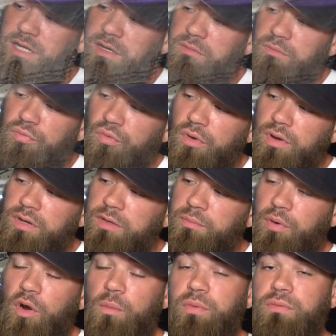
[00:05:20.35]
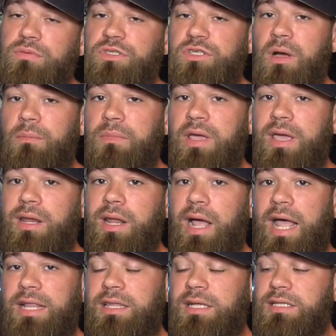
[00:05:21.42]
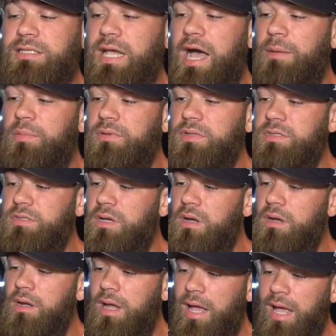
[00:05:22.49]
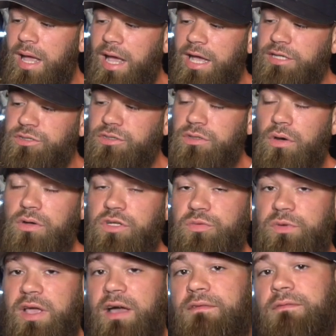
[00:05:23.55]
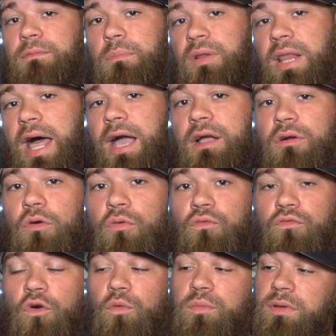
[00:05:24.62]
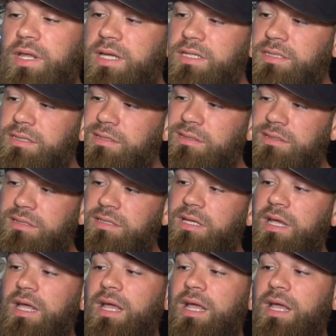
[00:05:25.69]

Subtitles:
embroidered purple Jumpman at the top of the tongue. As you notice, we have black rope laces.